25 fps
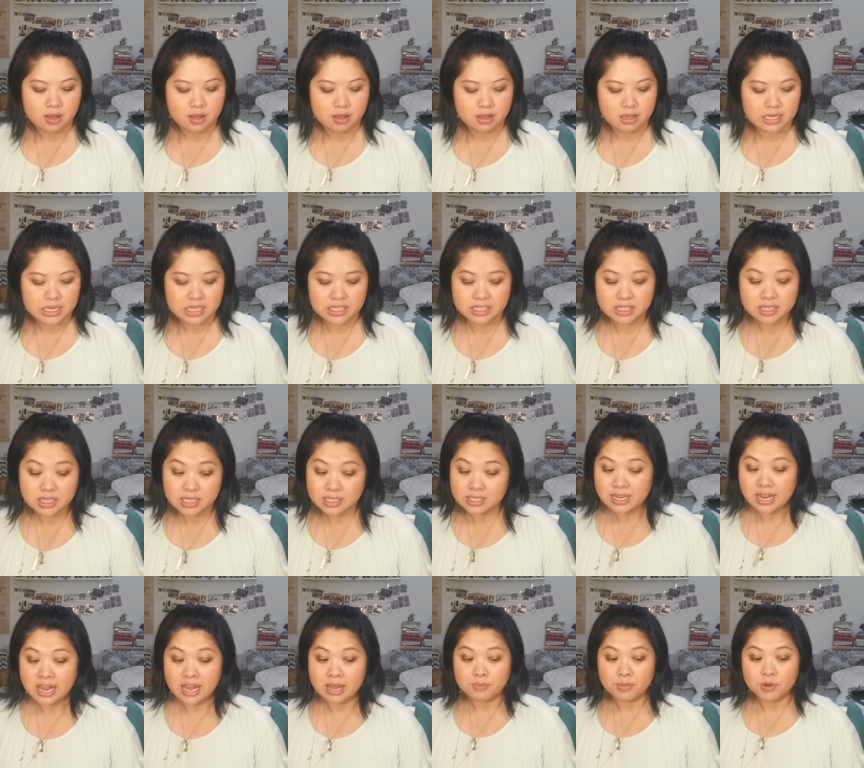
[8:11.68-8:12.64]
because uh, it doesn't
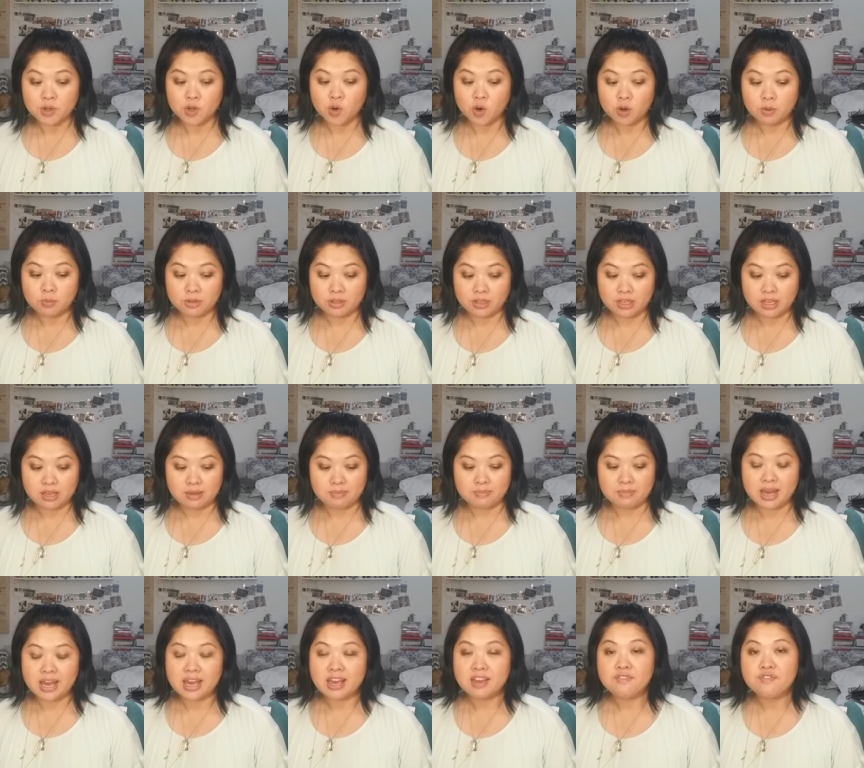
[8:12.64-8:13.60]
happen normally.
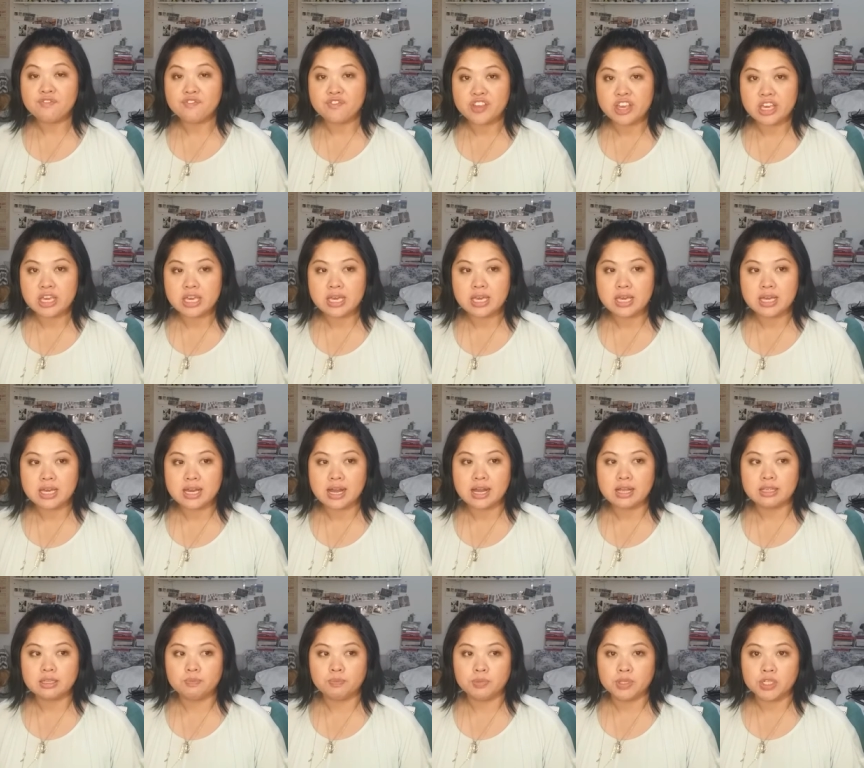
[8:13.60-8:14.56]
My feet
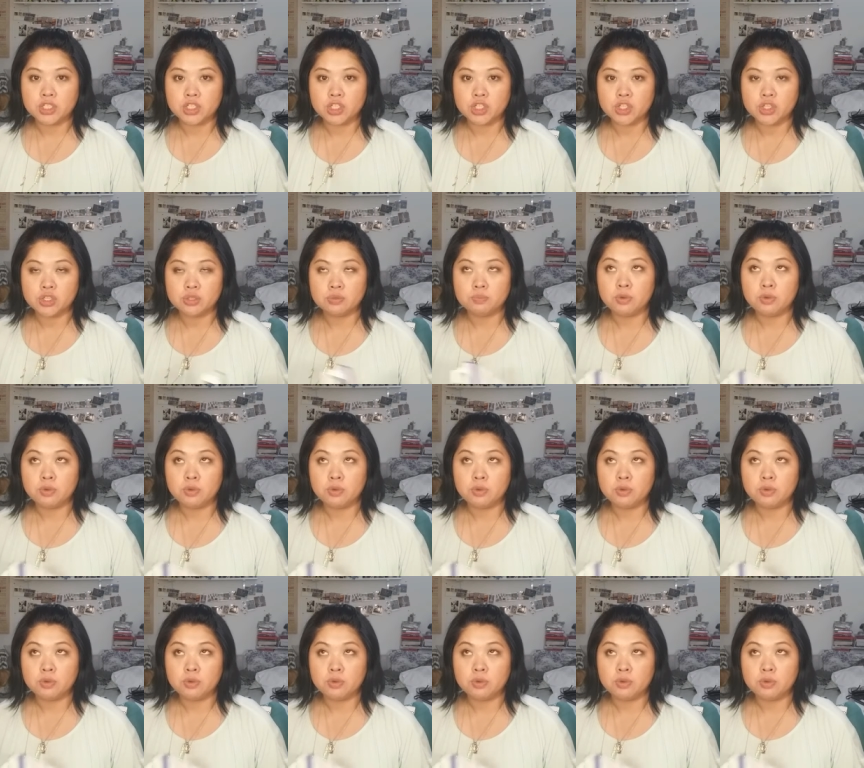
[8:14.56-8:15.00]
got blisters.